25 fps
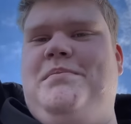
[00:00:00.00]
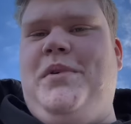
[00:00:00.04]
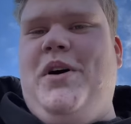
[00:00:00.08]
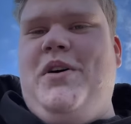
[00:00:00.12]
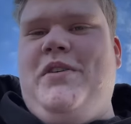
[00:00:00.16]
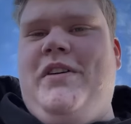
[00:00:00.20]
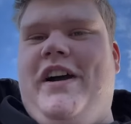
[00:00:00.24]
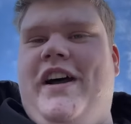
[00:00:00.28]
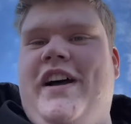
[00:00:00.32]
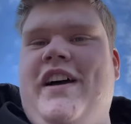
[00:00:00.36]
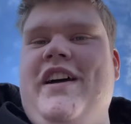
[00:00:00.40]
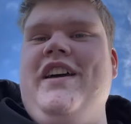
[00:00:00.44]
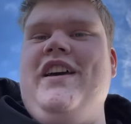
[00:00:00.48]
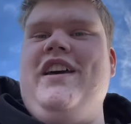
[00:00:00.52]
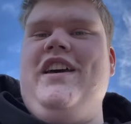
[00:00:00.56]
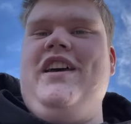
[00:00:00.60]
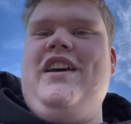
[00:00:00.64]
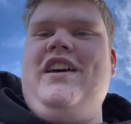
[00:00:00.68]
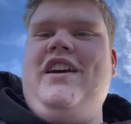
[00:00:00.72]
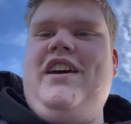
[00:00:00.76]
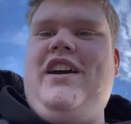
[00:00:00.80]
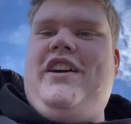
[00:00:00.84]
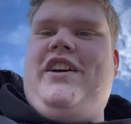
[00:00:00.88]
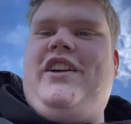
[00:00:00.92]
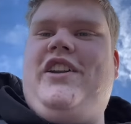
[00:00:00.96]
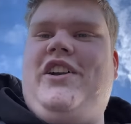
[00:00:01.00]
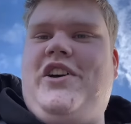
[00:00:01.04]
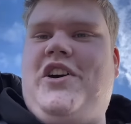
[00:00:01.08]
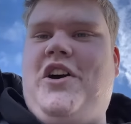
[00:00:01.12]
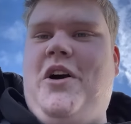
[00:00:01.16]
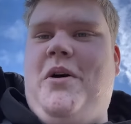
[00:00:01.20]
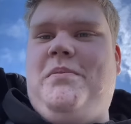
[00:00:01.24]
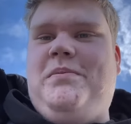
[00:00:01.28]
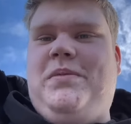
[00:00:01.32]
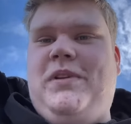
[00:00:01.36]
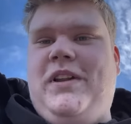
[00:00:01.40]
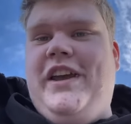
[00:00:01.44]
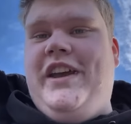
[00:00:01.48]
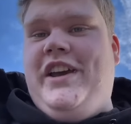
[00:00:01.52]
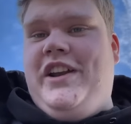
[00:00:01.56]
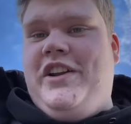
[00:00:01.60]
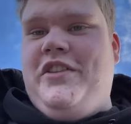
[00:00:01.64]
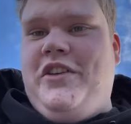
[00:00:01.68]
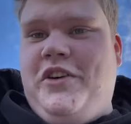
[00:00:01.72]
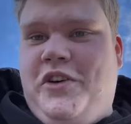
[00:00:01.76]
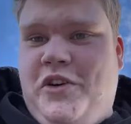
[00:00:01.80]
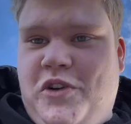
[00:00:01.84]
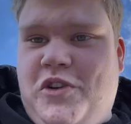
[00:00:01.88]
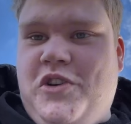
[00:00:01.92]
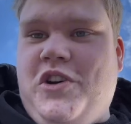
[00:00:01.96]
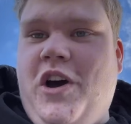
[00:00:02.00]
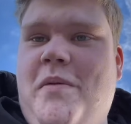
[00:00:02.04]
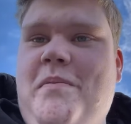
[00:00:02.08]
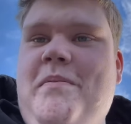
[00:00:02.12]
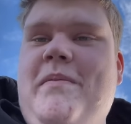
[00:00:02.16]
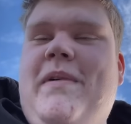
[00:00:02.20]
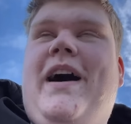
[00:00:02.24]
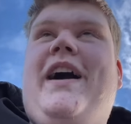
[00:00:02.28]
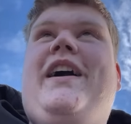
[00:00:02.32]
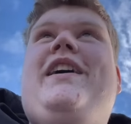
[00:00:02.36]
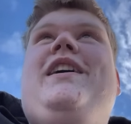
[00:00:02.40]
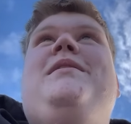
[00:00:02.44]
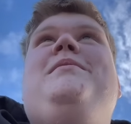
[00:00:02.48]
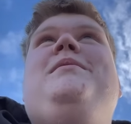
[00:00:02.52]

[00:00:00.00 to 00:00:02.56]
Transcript: Boro are going to complete another good comeback.